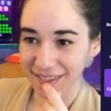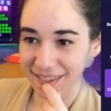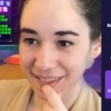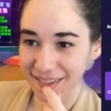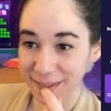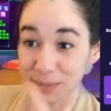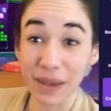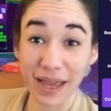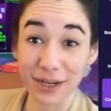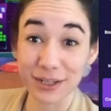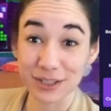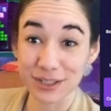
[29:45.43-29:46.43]

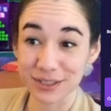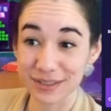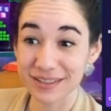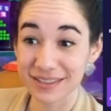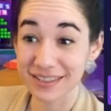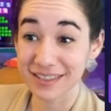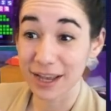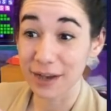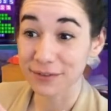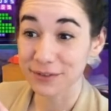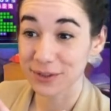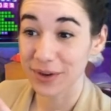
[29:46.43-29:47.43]
Spanish
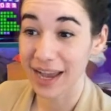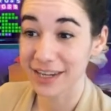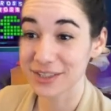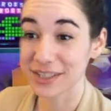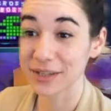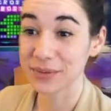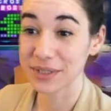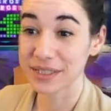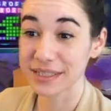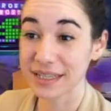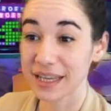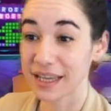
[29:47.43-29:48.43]
stuff. So actually it
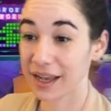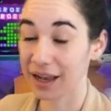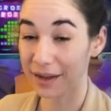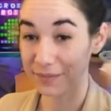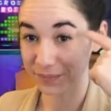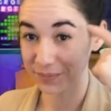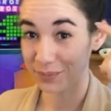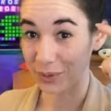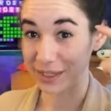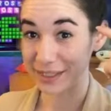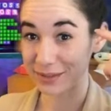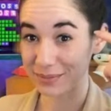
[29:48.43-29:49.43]
was
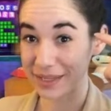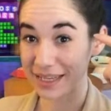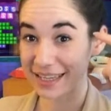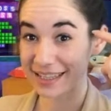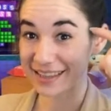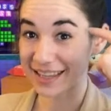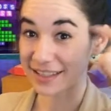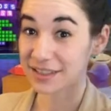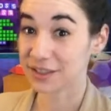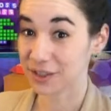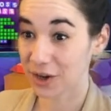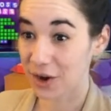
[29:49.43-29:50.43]
Pointing to me, that's
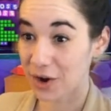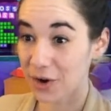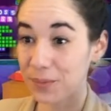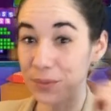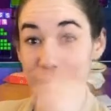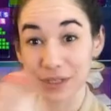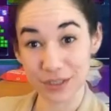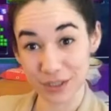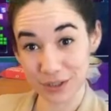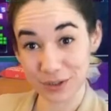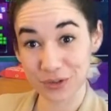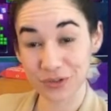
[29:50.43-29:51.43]
yo. Pointing to
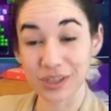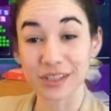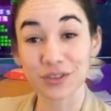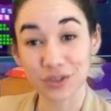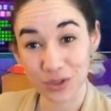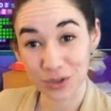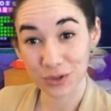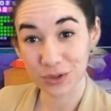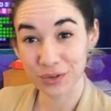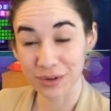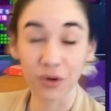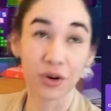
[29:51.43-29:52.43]
you, that's
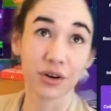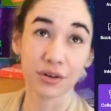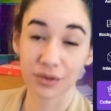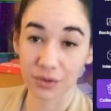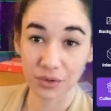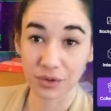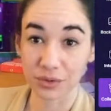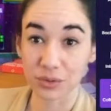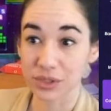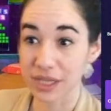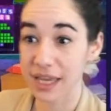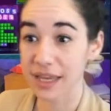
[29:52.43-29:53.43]
tu, or
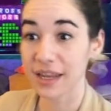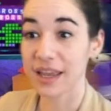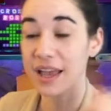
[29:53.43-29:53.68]
usted.